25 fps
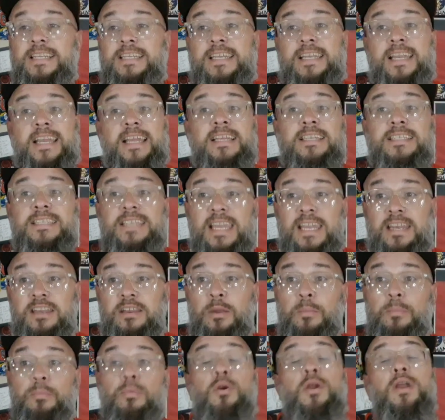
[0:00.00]
to
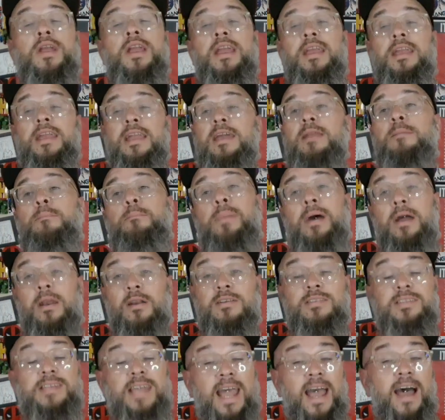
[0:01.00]
continue bringing in
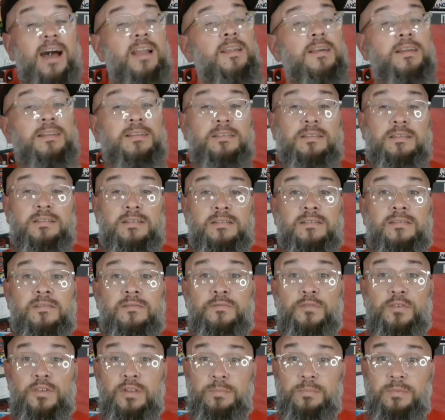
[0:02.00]
better talent
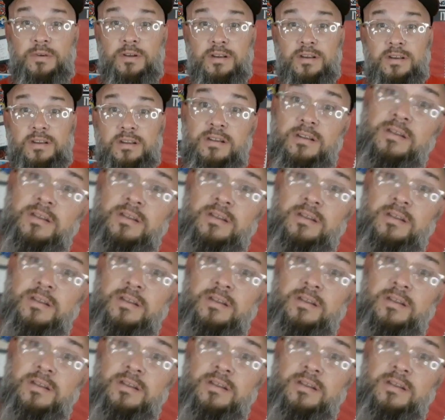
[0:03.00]
for the book.